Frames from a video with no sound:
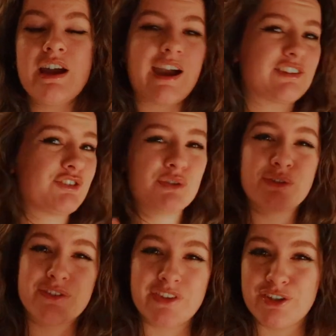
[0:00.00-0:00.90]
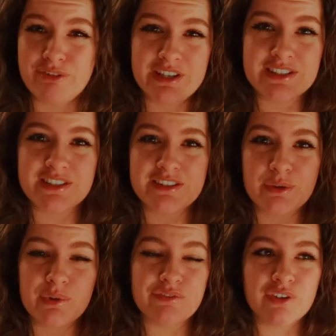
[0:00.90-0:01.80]
attitudes of the narrators
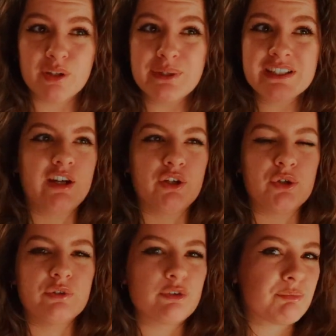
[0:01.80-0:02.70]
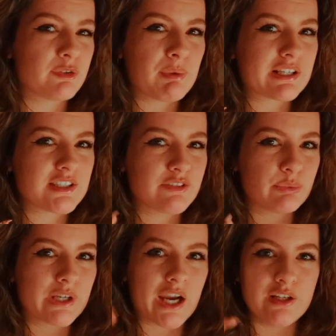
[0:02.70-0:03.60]
that we're following and whose perspective
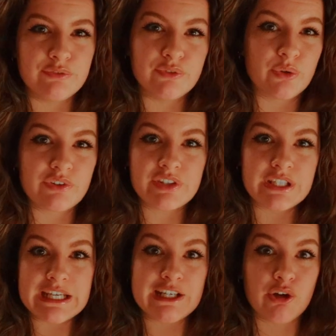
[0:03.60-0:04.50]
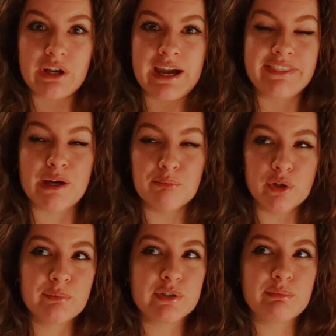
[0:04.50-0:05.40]
we're kind of focusing in on at that
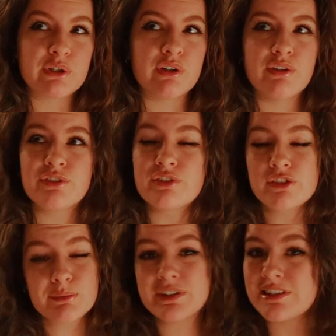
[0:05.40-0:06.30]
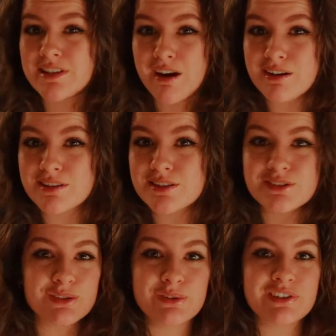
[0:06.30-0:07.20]
moment because some of these characters
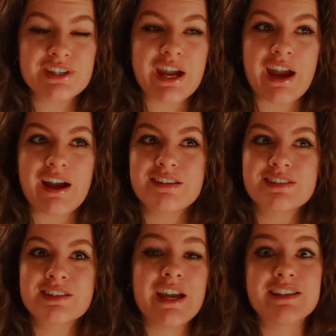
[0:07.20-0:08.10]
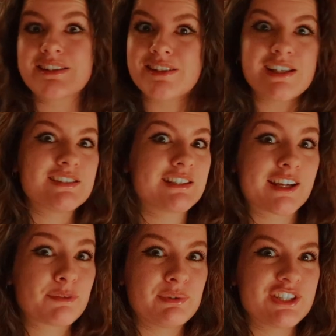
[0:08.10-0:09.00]
do see it as an exciting
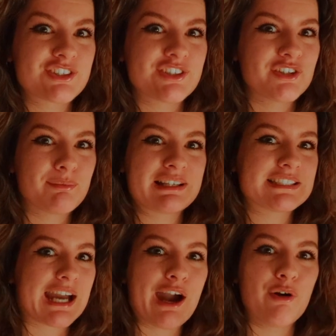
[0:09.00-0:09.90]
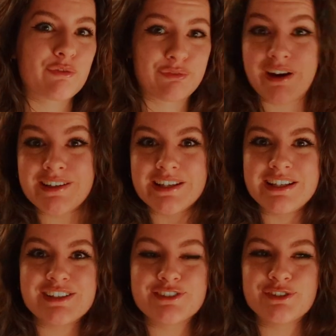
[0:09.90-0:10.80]
expedition no matter how frightening it
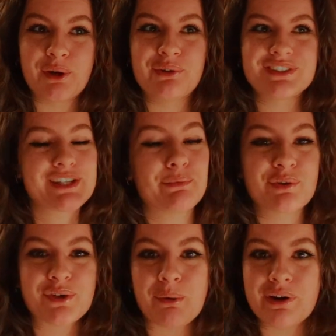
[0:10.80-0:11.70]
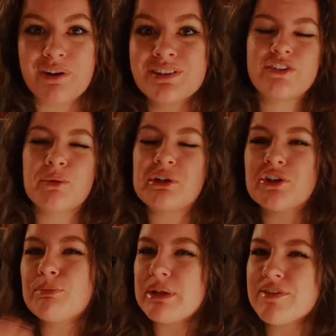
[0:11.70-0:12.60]
is to not understand what's going on. So it
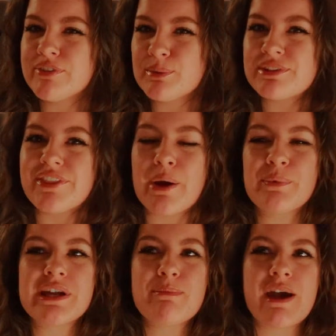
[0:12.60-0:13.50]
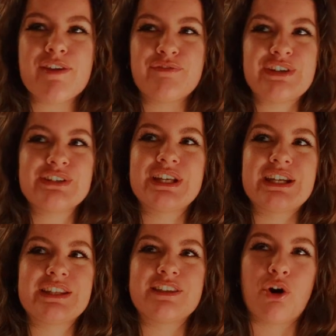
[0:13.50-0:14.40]
could be influenced that way, but I feel
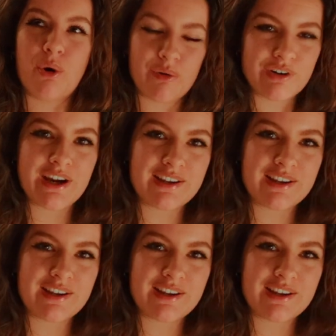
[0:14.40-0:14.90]
like the horror